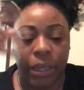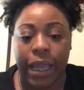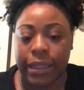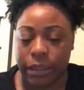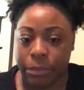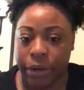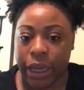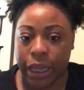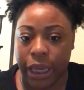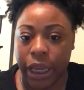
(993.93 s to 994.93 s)
he had to
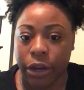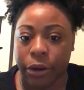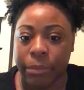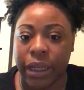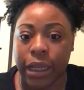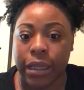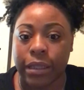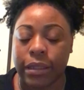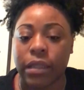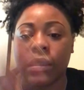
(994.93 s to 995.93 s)
bring it here
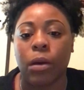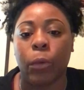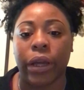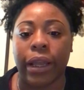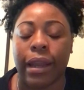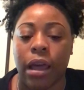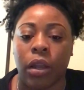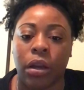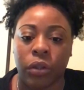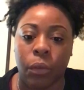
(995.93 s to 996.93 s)
because someone
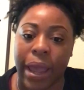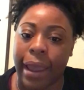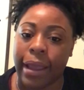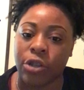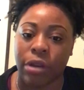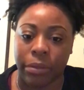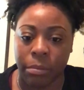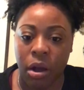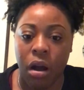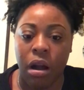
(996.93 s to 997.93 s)
along the way dropped
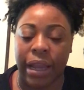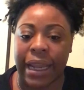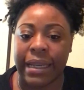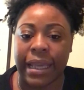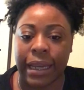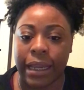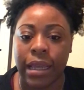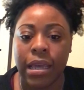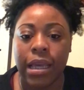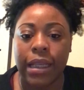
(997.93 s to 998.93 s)
the ball and they didn't
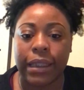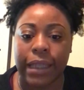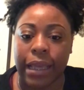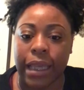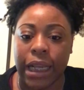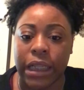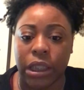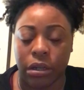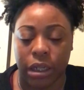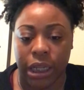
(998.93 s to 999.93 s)
say that he
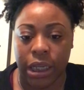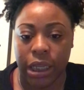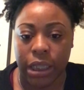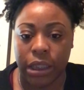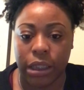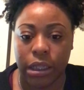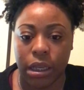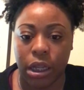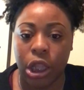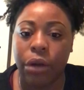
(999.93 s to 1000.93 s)
turned in his
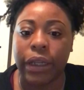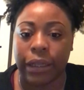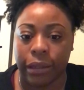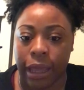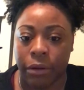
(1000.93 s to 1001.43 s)
clothing,